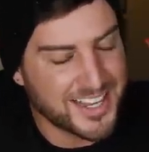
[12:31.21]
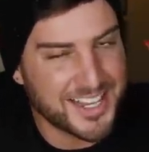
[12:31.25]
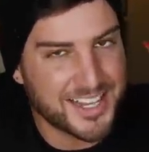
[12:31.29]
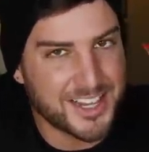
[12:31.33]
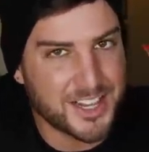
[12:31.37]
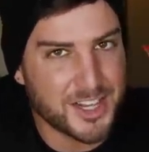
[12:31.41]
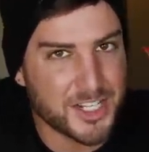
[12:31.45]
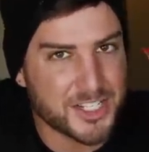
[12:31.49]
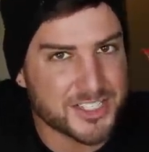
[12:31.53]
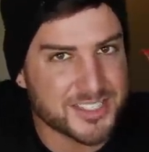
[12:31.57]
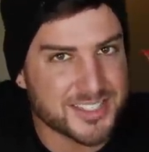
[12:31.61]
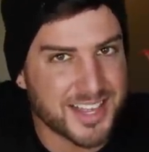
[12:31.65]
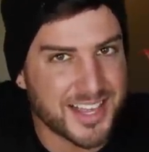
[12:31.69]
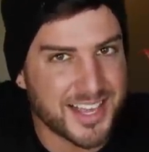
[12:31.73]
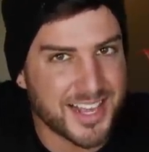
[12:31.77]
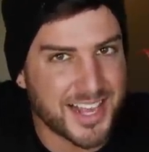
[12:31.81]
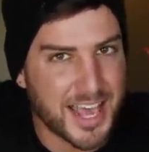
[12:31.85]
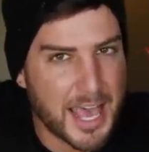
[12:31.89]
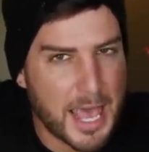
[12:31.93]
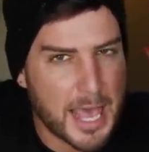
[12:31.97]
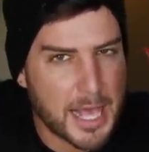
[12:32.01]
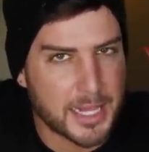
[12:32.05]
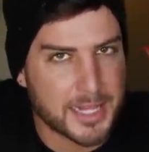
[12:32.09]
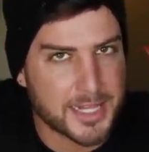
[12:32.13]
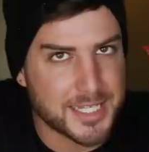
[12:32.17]
It looks like
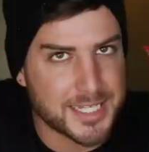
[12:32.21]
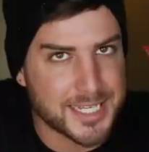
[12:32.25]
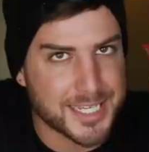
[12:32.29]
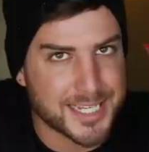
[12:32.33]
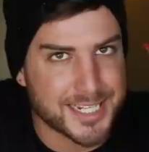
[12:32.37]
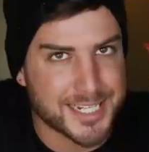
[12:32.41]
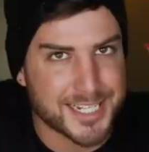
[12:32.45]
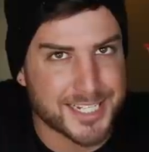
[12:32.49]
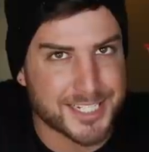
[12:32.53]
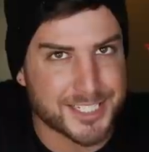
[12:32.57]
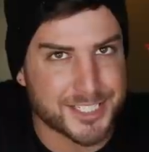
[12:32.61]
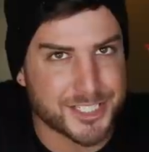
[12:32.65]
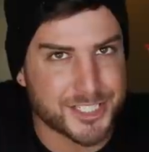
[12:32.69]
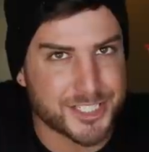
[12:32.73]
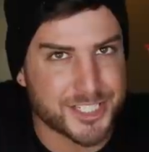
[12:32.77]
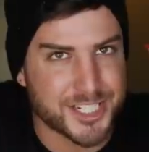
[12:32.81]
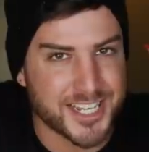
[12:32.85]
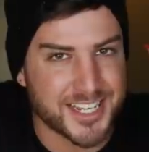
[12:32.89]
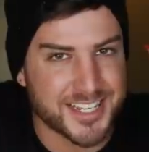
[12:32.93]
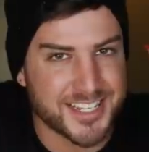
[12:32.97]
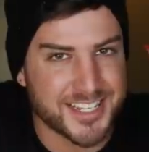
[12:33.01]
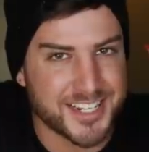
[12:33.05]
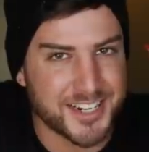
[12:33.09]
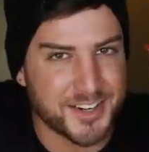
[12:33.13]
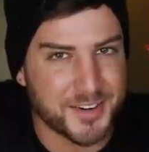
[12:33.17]
elegant and
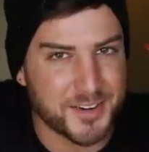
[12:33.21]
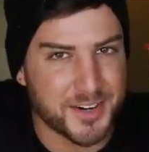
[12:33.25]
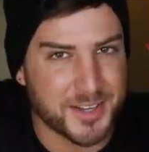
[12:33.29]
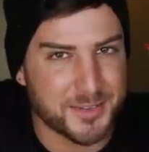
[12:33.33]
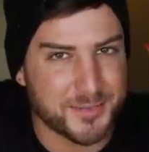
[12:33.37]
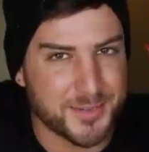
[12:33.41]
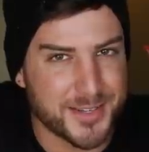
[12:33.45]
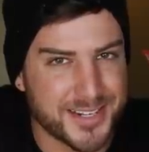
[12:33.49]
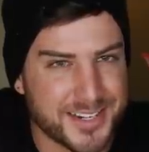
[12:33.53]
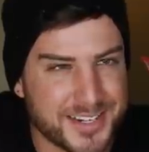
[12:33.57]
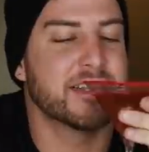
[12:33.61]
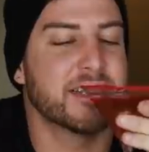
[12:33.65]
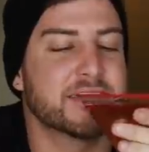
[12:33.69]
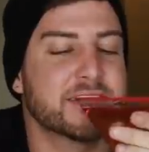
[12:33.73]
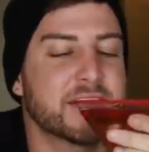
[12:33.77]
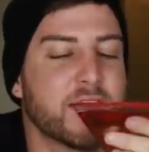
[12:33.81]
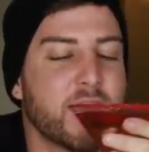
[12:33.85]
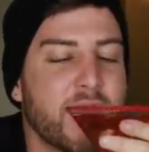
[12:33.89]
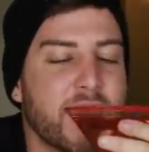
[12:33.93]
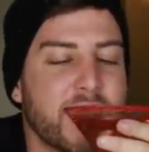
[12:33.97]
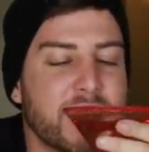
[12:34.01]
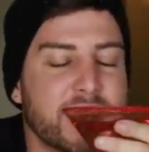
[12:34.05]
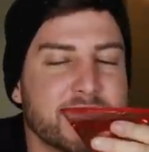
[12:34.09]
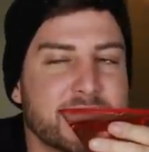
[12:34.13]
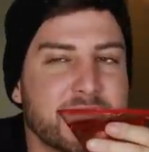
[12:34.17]
shit, you know what I mean? Let's go
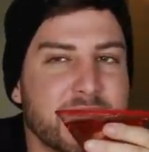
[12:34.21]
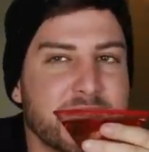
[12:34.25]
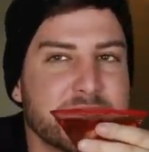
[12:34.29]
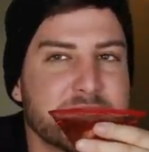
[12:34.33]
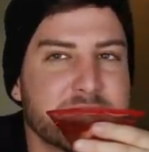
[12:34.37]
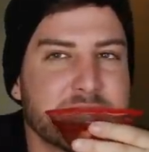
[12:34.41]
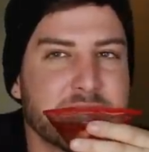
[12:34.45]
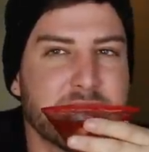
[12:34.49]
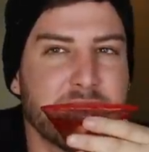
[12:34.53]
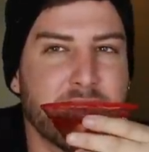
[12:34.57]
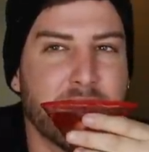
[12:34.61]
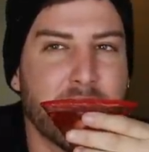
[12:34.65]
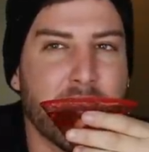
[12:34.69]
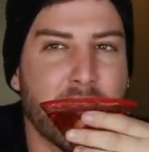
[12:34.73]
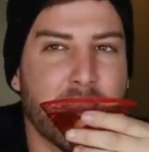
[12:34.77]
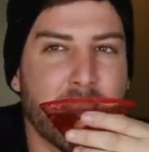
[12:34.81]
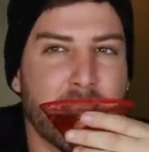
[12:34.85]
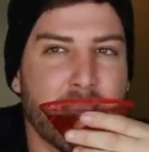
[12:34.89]
ahead and taste it.